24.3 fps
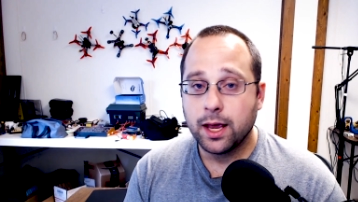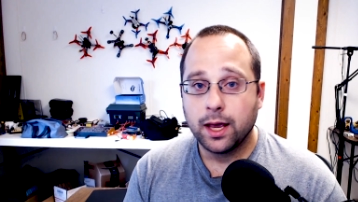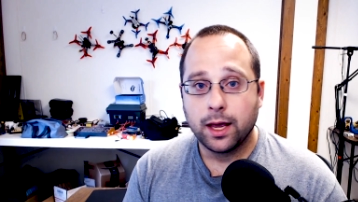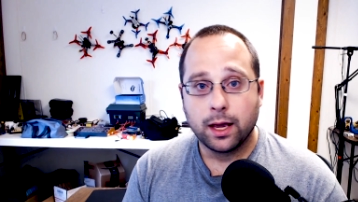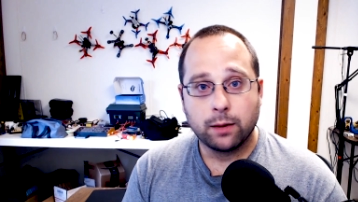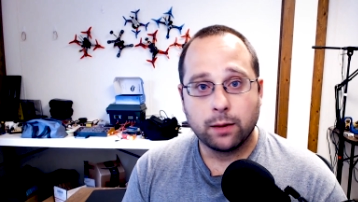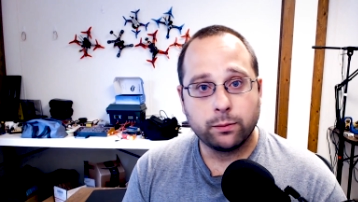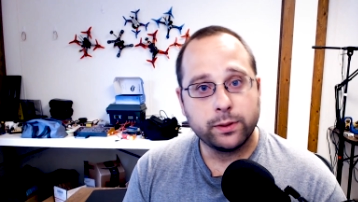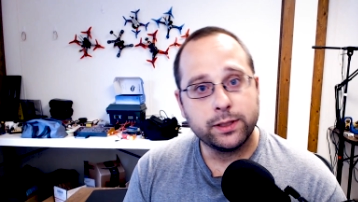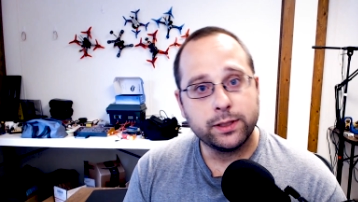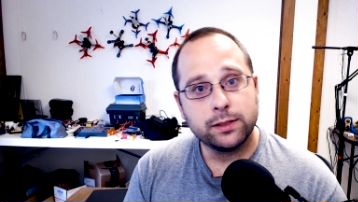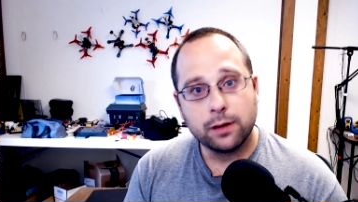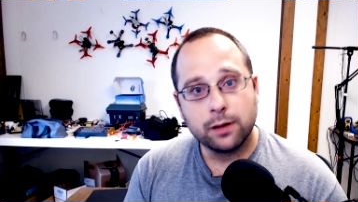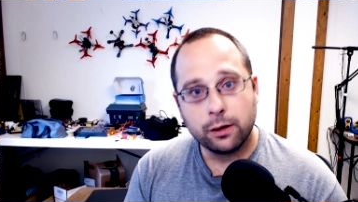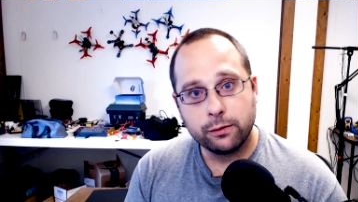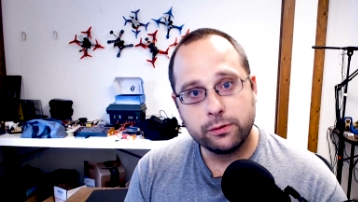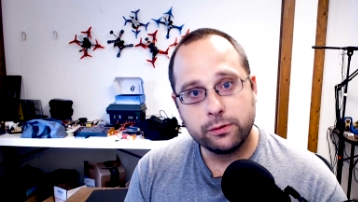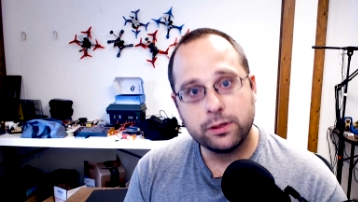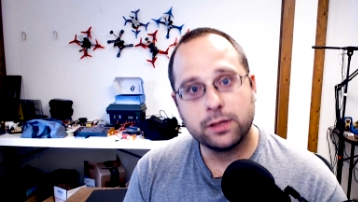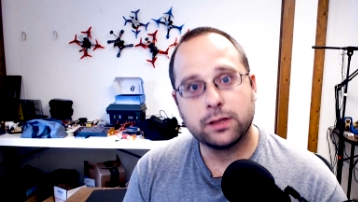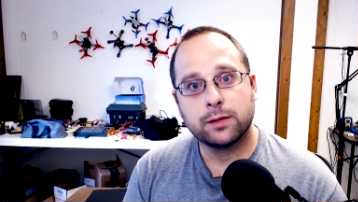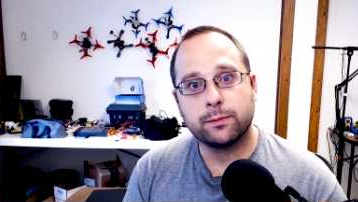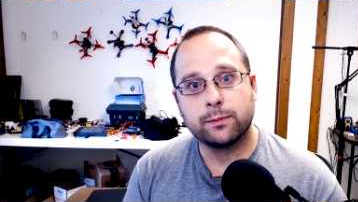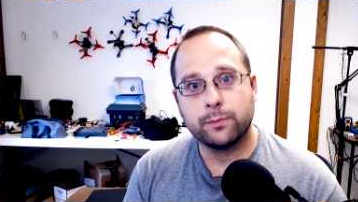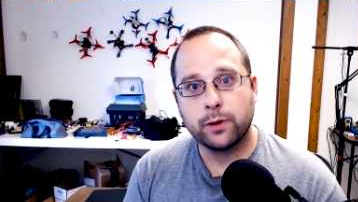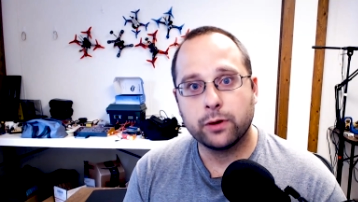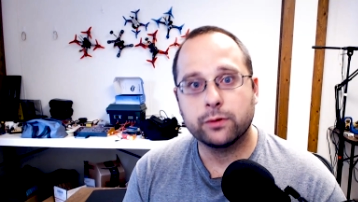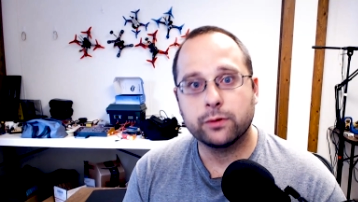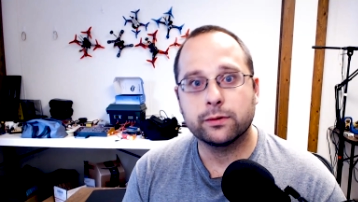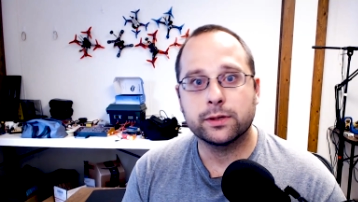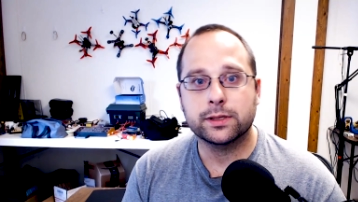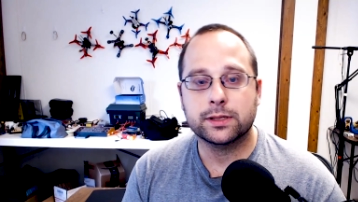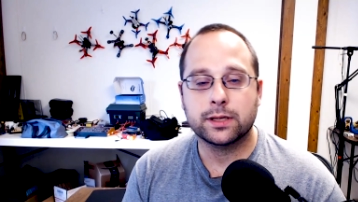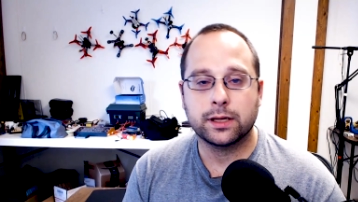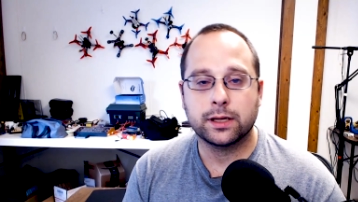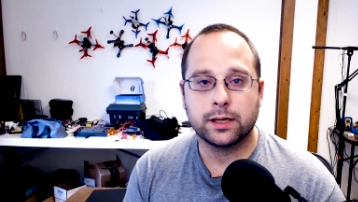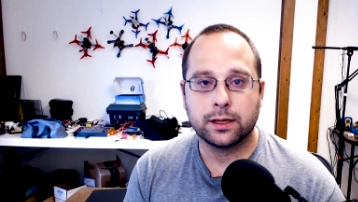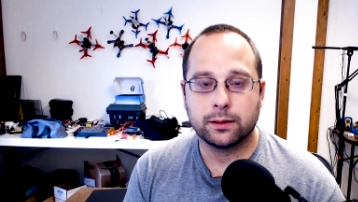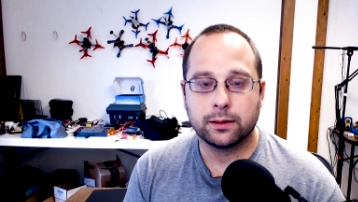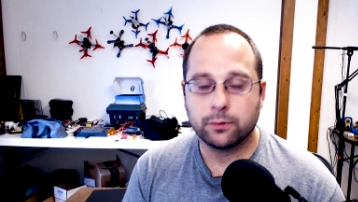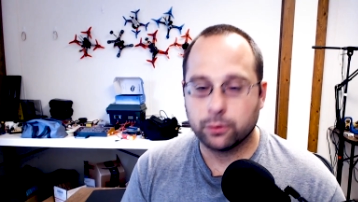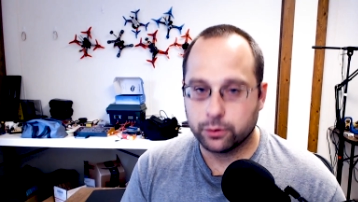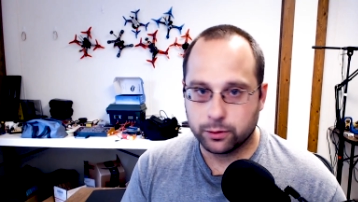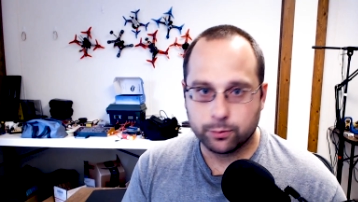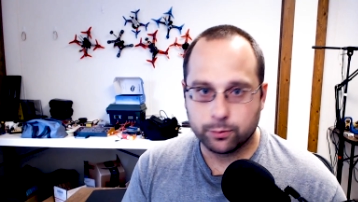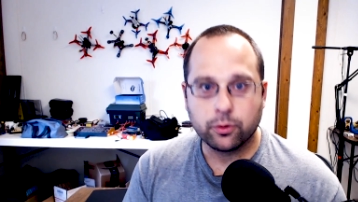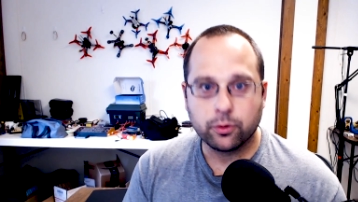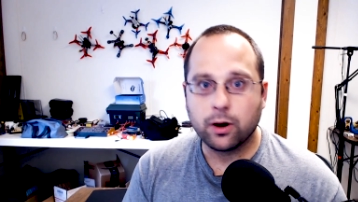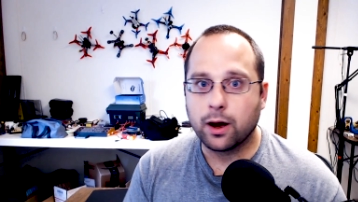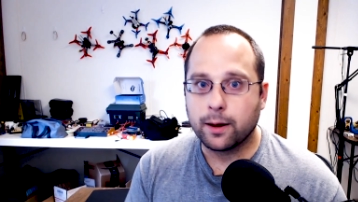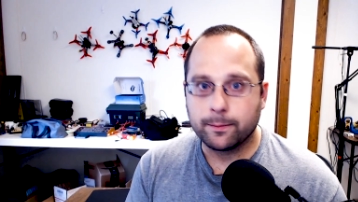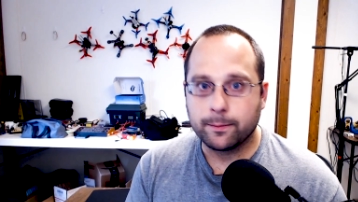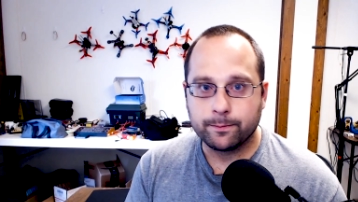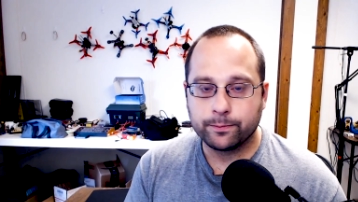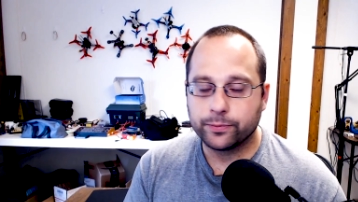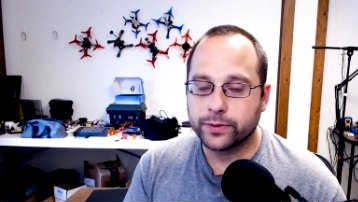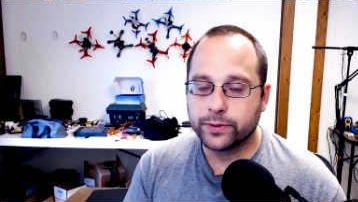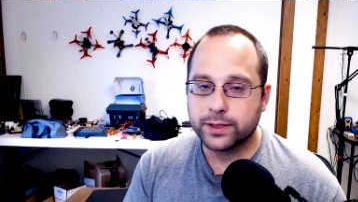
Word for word: And we know that the motor is gonna, or the prop,